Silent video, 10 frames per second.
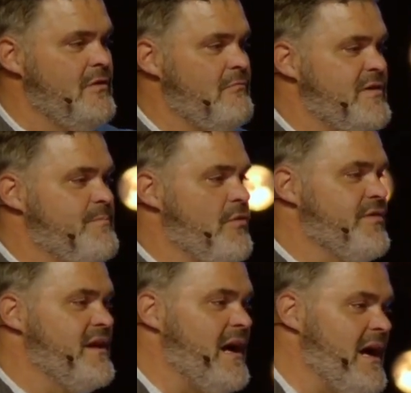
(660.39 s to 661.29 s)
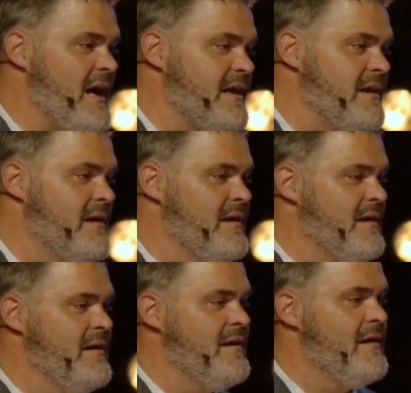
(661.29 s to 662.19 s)
with both God
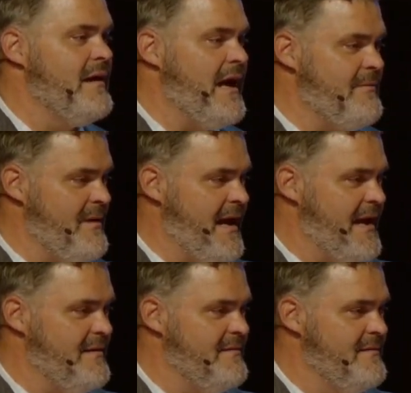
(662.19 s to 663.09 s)
and man.